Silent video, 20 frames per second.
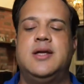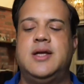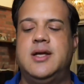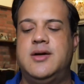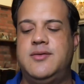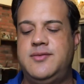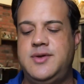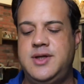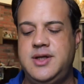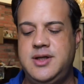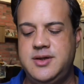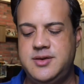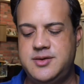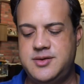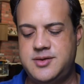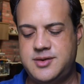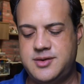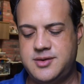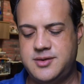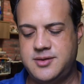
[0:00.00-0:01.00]
Now
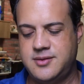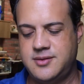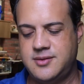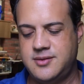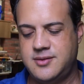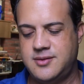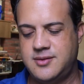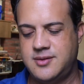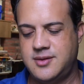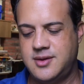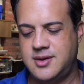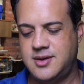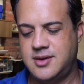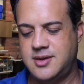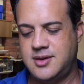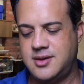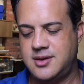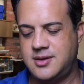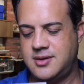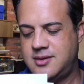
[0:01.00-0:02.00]
these
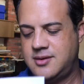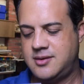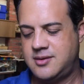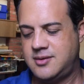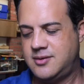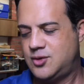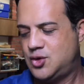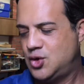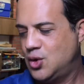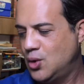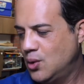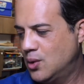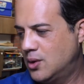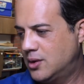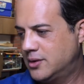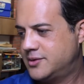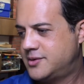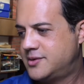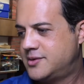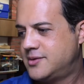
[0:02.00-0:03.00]

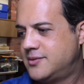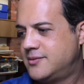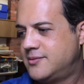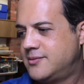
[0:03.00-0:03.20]
tools